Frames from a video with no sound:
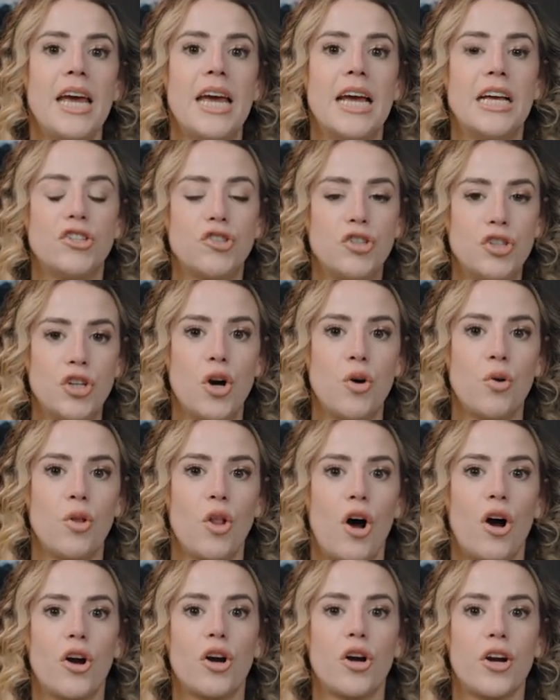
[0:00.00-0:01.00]
is no
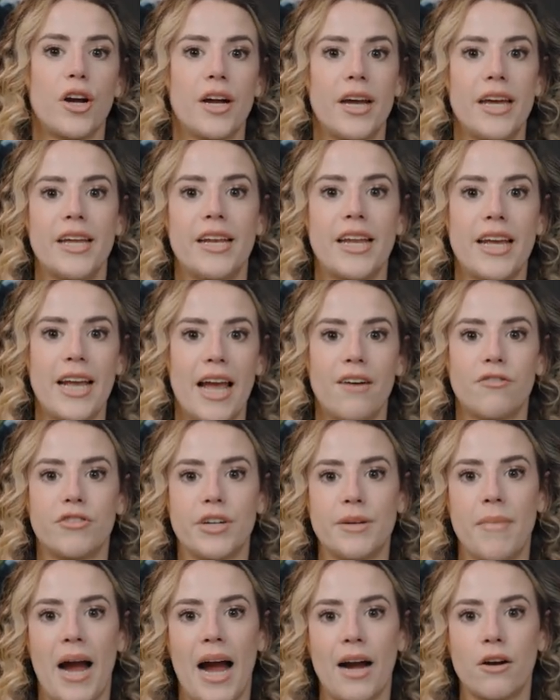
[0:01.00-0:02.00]
longer hitting
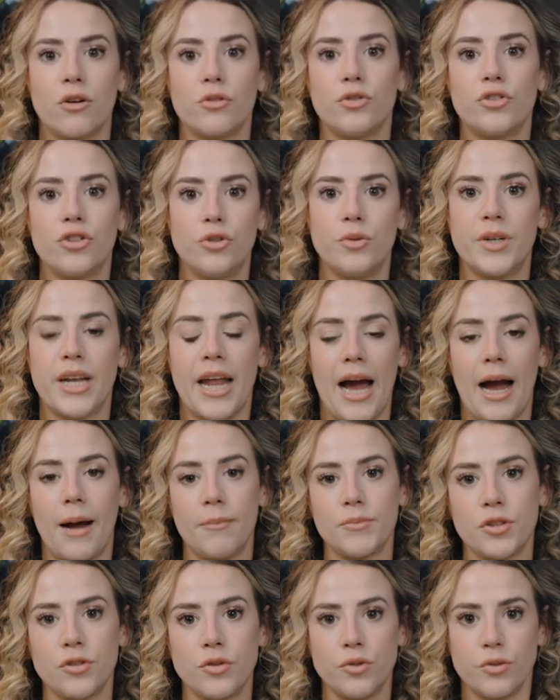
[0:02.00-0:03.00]
every macro to an
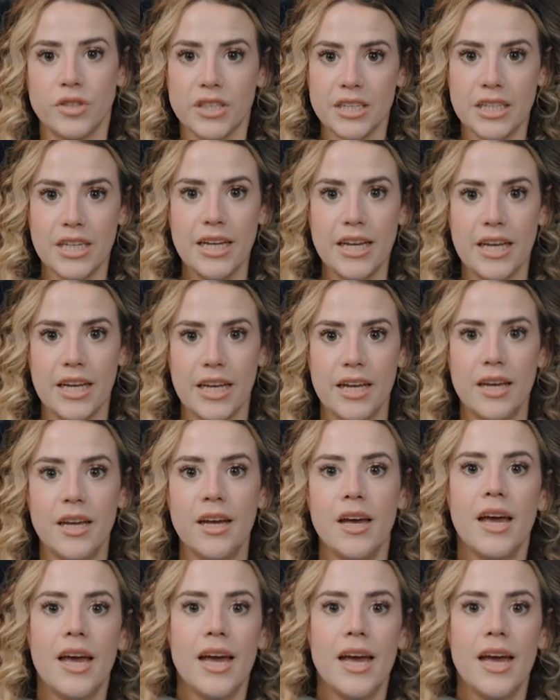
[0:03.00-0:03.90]
absolute T.